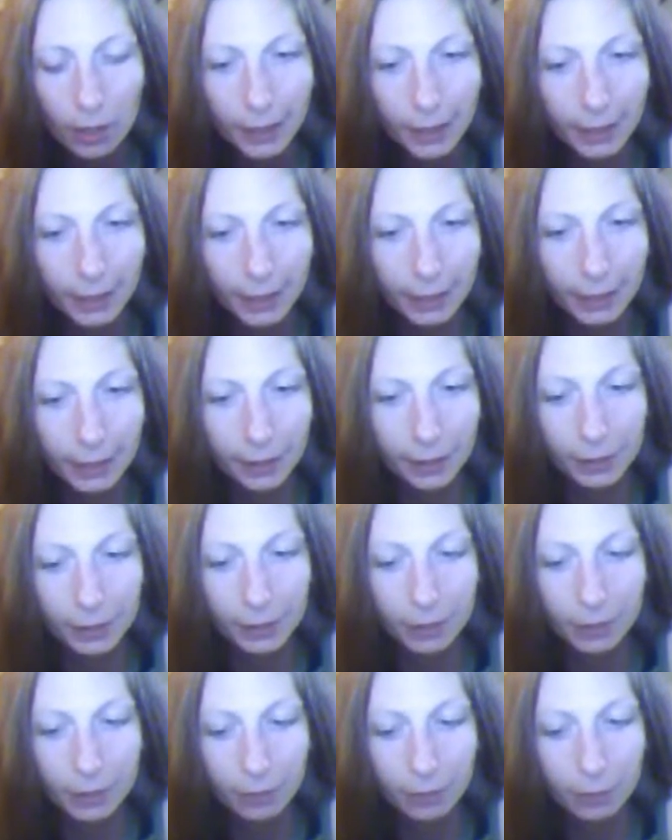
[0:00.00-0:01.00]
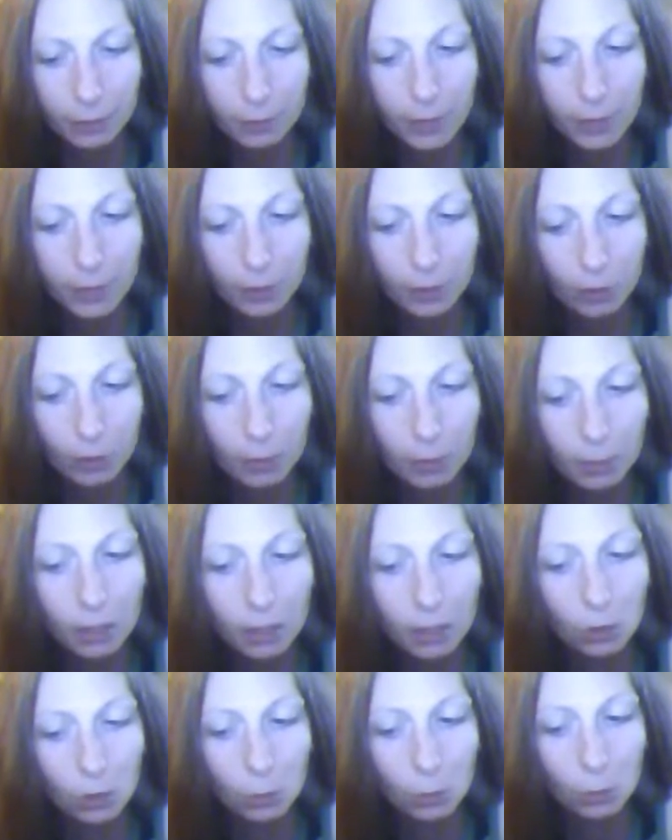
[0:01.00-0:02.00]
And then from there there'll be
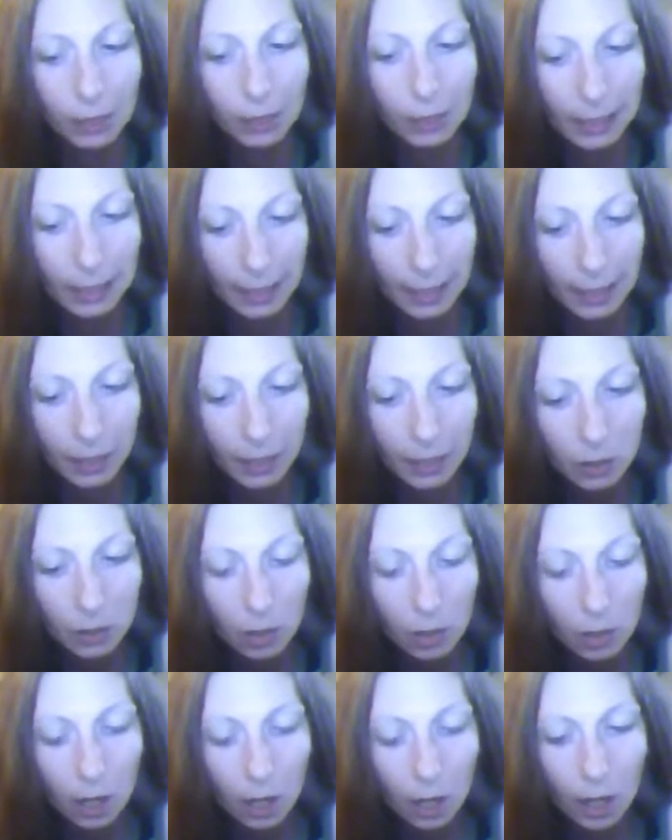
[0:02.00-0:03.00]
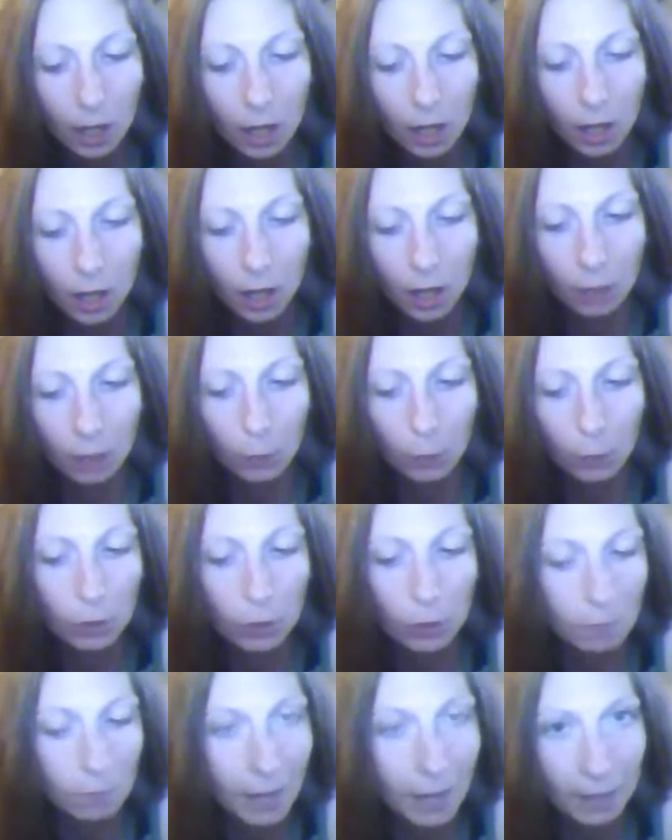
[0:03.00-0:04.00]
a new beginning,
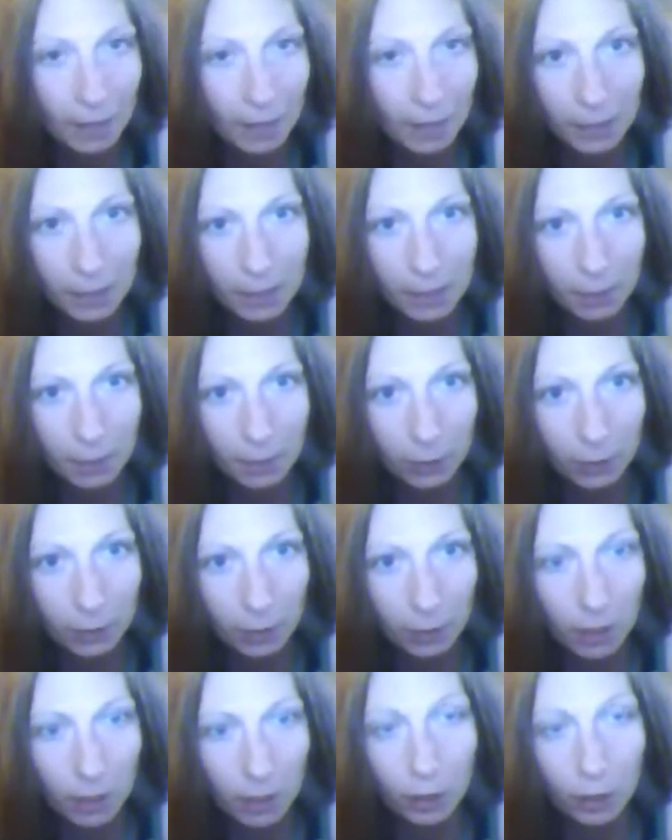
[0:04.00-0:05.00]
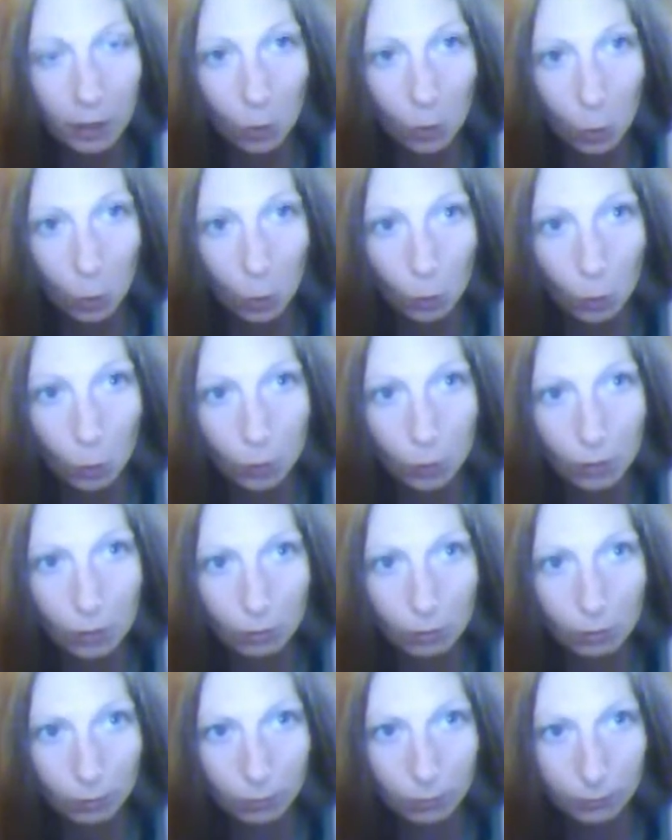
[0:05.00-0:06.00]
which may be building upon
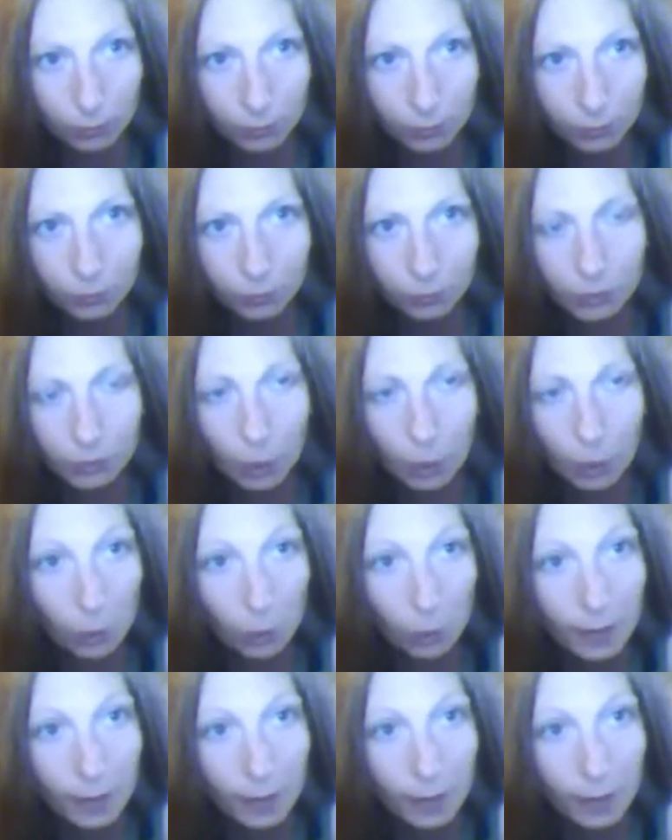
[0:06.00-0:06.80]
the old